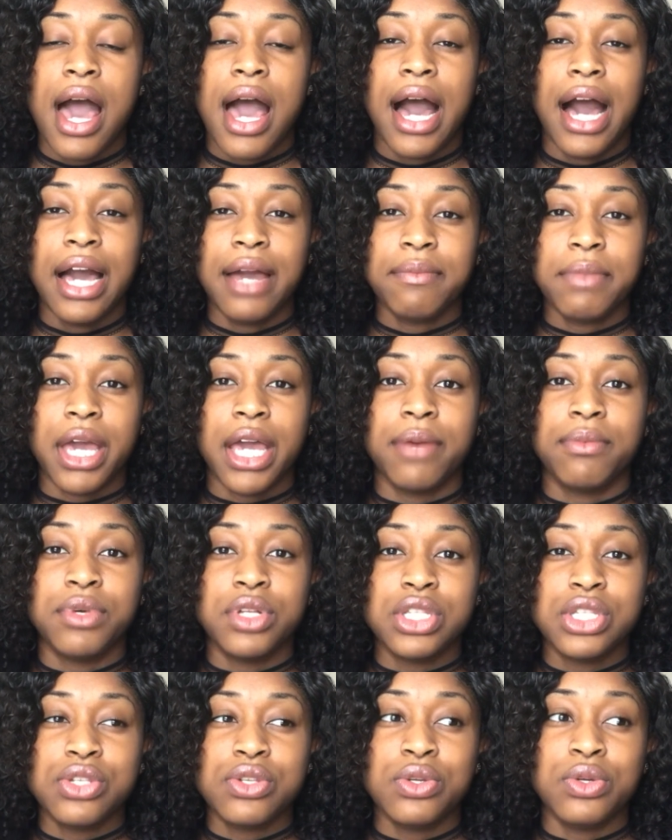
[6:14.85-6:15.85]
I'm
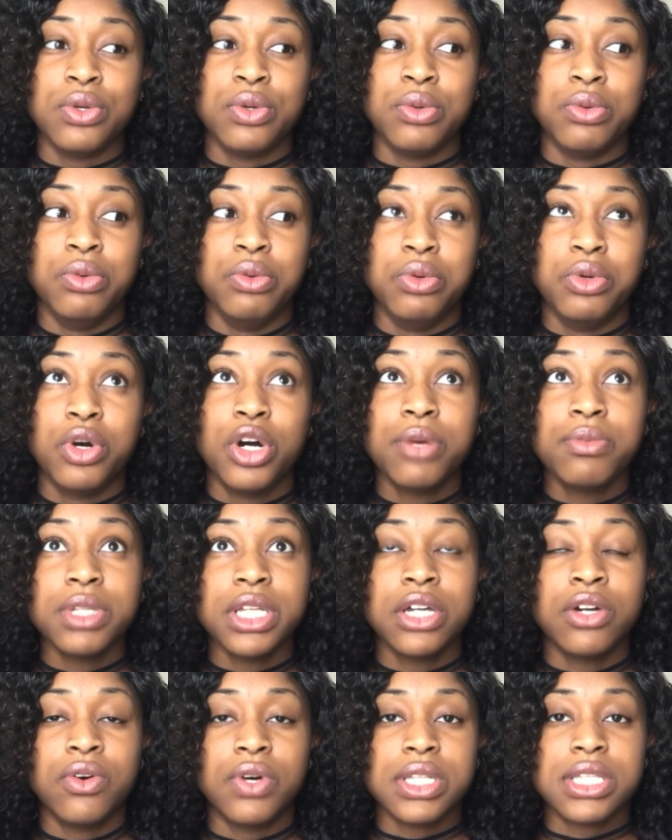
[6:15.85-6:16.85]
able to
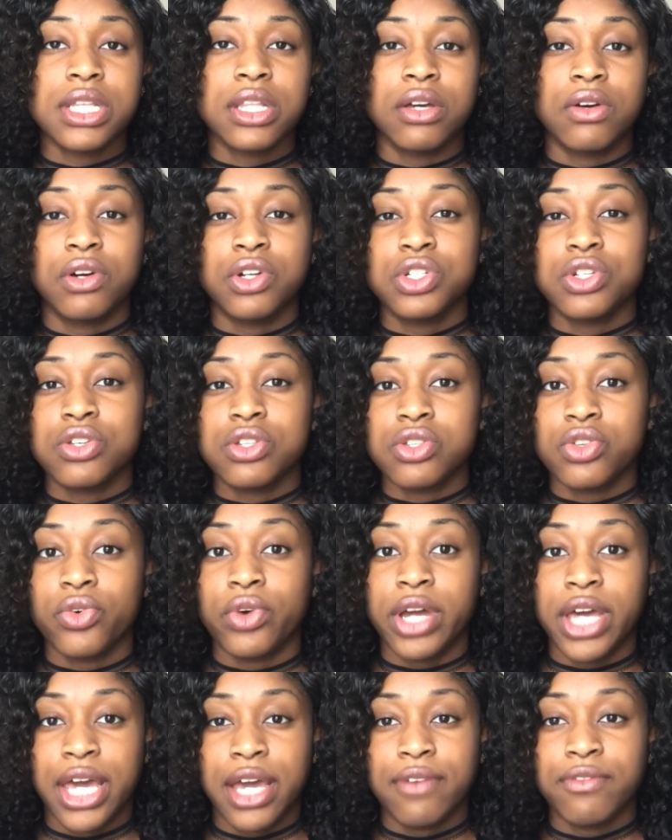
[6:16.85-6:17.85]
normally go into the grocery
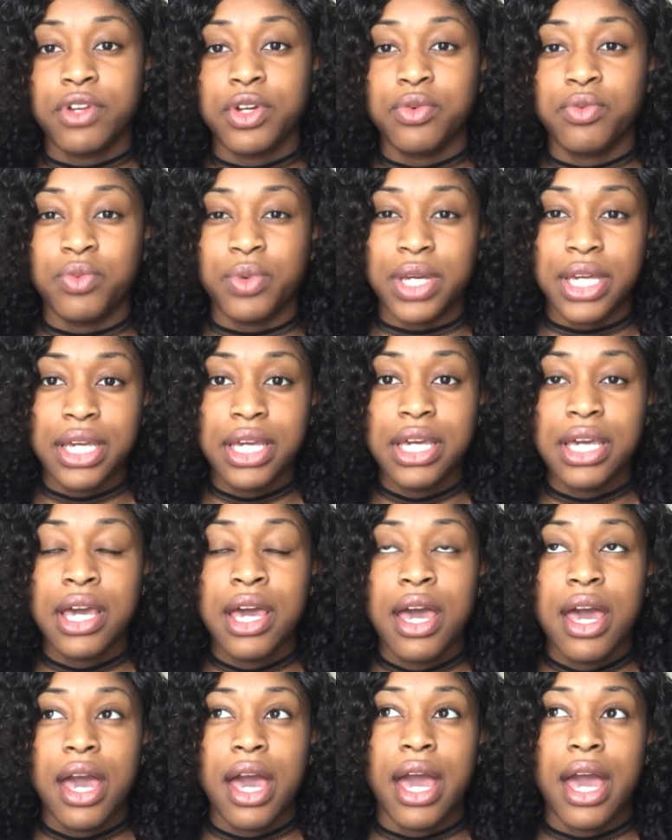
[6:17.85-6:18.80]
store every week